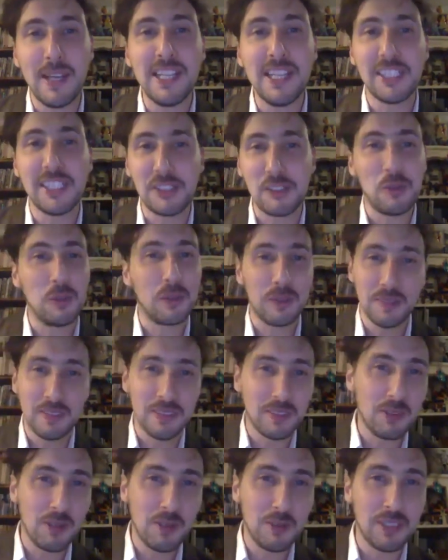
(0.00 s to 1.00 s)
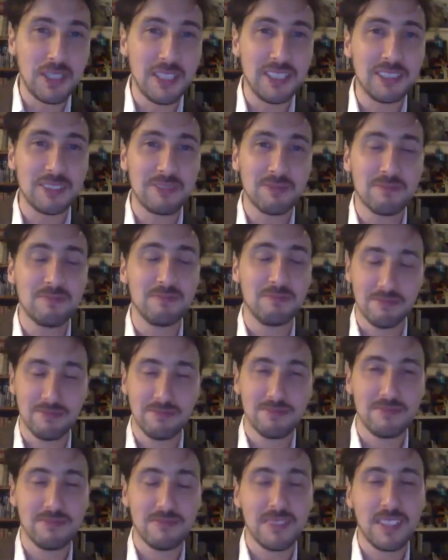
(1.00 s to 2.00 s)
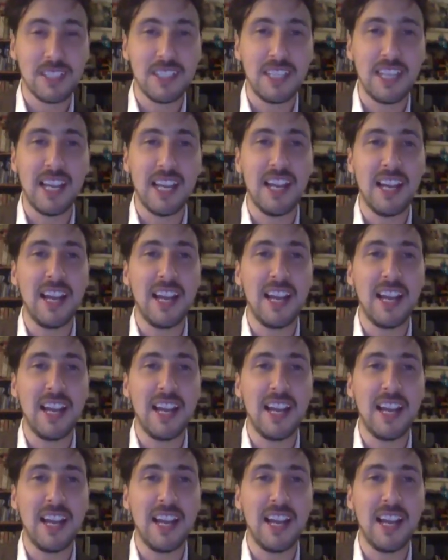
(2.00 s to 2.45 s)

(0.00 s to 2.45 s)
Maria's look, you know, like. Mm,